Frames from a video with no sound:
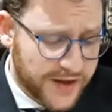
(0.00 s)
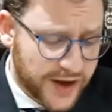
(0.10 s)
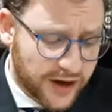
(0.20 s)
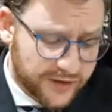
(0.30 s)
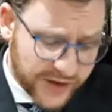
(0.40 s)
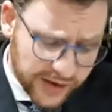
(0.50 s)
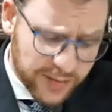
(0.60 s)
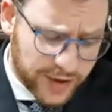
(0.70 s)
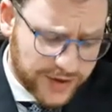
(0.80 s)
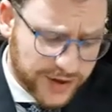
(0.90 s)
they are
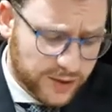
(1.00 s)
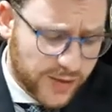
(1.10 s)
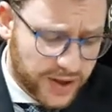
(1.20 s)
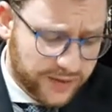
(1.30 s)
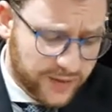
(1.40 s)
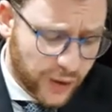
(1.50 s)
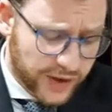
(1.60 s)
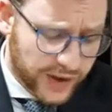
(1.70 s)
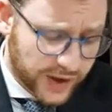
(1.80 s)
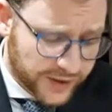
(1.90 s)
very particular about it, even more
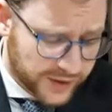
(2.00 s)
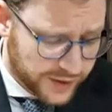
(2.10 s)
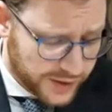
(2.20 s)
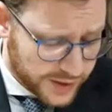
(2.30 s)
than us.